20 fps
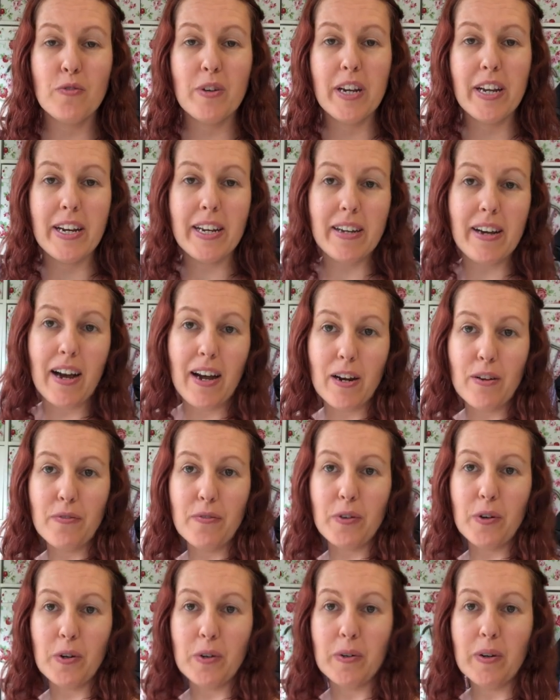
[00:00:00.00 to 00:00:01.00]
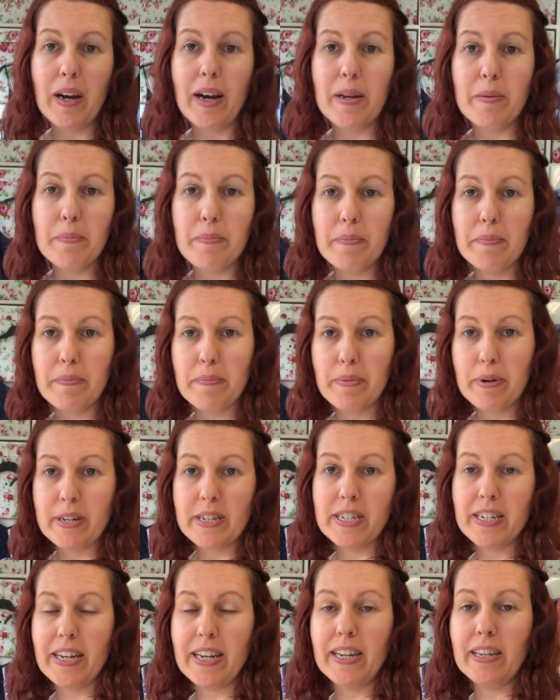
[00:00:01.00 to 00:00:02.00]
really colourful and
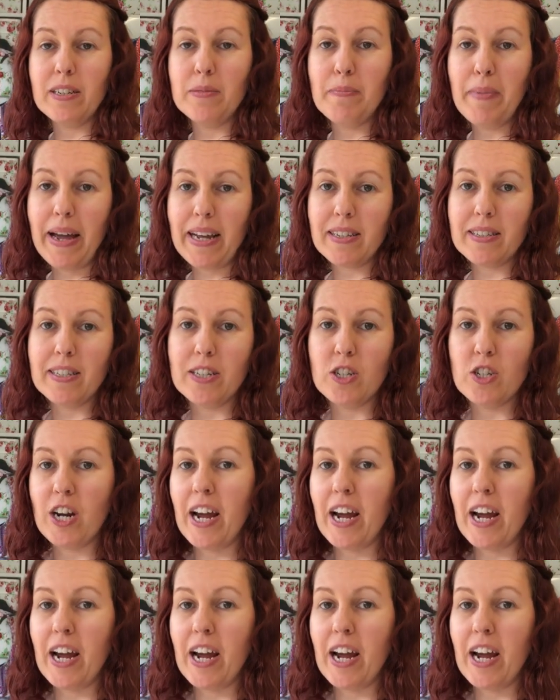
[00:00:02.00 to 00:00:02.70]
pretty maxi